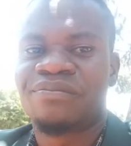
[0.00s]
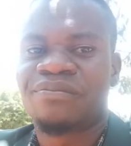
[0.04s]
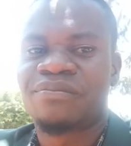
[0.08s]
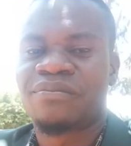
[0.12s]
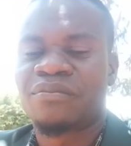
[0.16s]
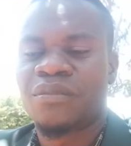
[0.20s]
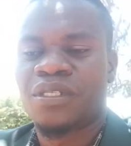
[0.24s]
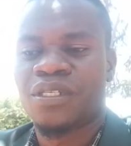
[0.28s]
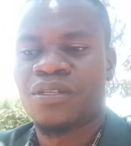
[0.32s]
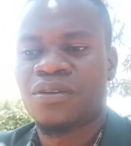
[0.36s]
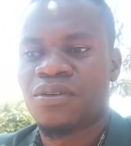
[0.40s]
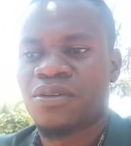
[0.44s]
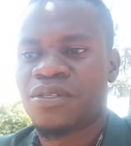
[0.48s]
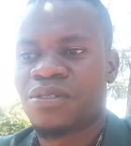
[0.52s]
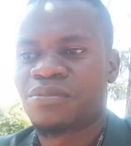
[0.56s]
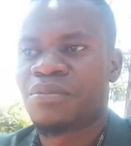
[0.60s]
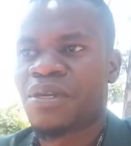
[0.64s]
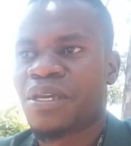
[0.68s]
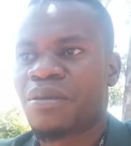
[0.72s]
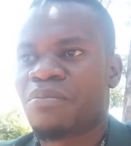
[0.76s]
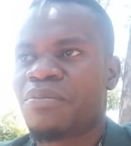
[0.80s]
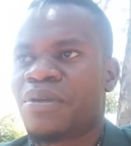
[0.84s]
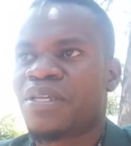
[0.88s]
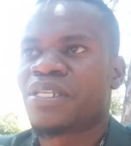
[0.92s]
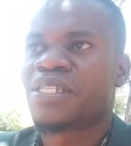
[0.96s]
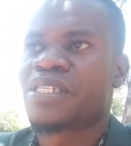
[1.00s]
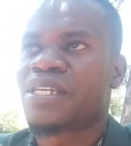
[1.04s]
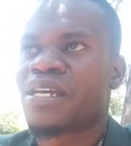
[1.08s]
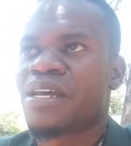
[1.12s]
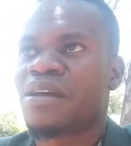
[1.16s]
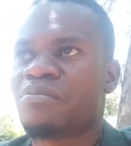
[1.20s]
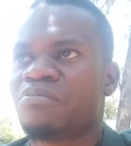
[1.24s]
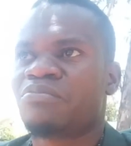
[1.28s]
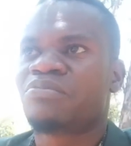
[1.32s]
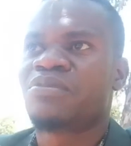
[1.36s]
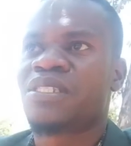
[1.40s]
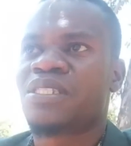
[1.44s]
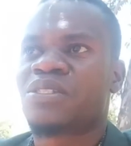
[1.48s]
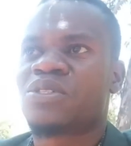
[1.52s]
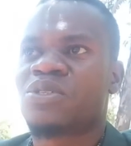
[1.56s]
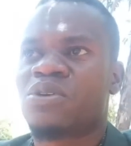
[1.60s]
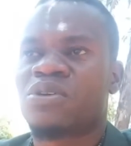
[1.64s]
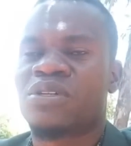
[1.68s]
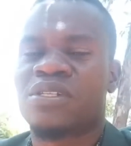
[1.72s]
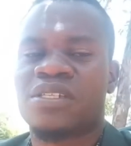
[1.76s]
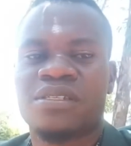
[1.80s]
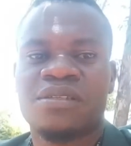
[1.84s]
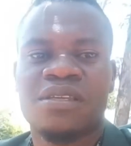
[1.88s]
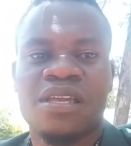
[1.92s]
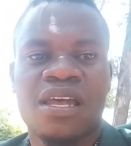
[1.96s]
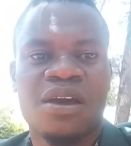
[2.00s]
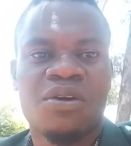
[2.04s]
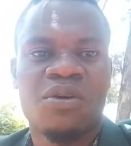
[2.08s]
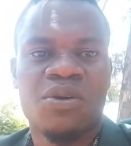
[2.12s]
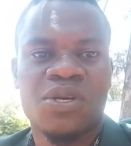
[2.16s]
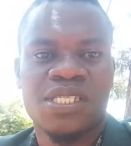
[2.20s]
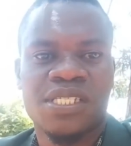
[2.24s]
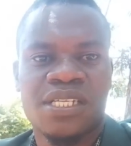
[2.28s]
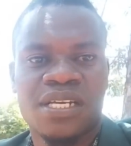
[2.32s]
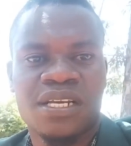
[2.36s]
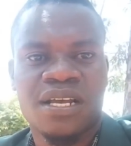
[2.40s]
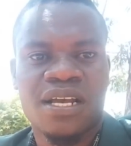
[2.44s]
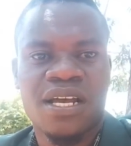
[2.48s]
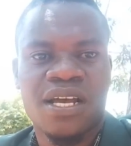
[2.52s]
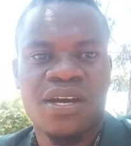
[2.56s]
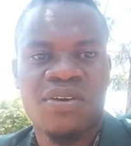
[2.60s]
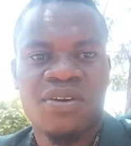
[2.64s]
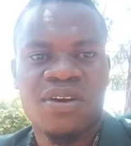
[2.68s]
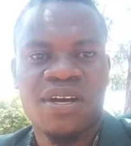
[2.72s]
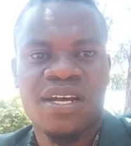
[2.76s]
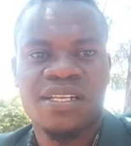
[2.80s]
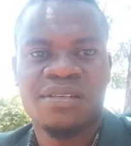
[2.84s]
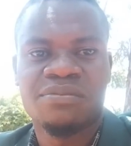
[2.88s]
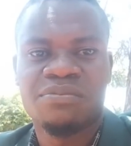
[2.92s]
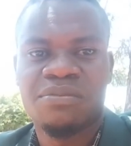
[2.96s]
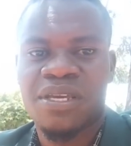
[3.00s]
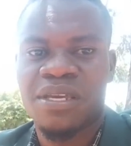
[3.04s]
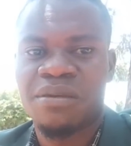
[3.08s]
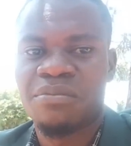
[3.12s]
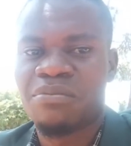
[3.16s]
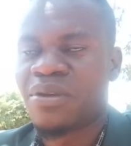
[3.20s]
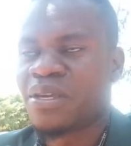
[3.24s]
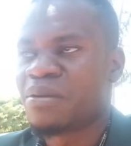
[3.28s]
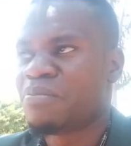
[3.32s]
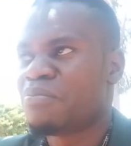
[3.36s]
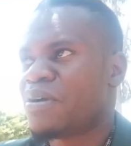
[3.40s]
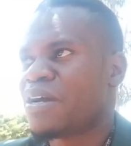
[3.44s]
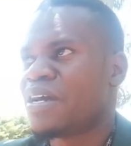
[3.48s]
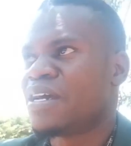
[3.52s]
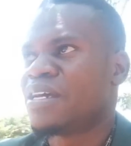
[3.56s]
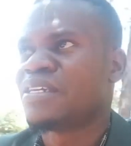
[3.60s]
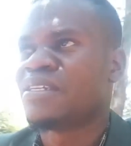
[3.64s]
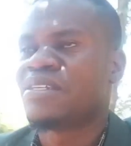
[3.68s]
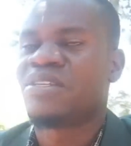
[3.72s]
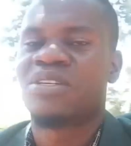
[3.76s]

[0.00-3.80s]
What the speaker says: because maybe some thought I was a coward, maybe by